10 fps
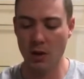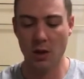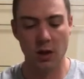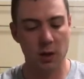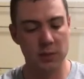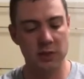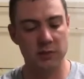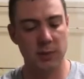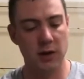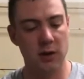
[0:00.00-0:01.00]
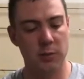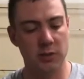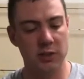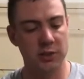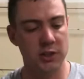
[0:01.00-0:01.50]
Uh, but it's paired up with
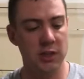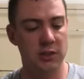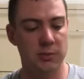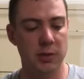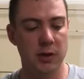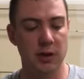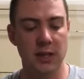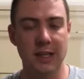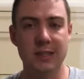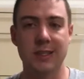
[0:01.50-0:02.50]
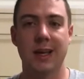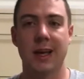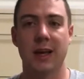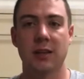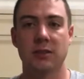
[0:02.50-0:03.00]
a Shakespeare Easy
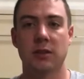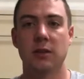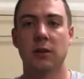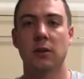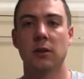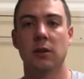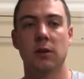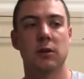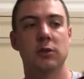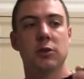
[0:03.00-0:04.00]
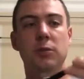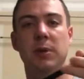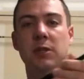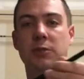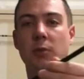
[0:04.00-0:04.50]
Cast
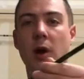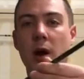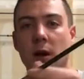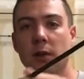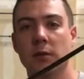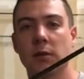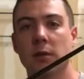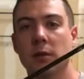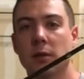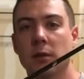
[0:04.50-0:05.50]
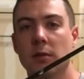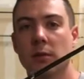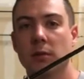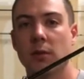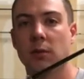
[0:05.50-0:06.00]
two-piece rod.
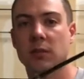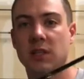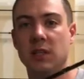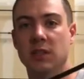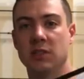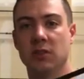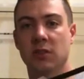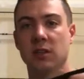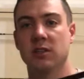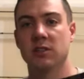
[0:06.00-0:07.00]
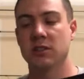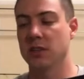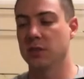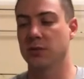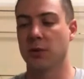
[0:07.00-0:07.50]
Once again, this is only a
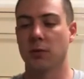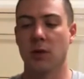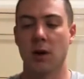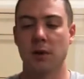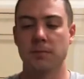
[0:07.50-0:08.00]
six-foot rod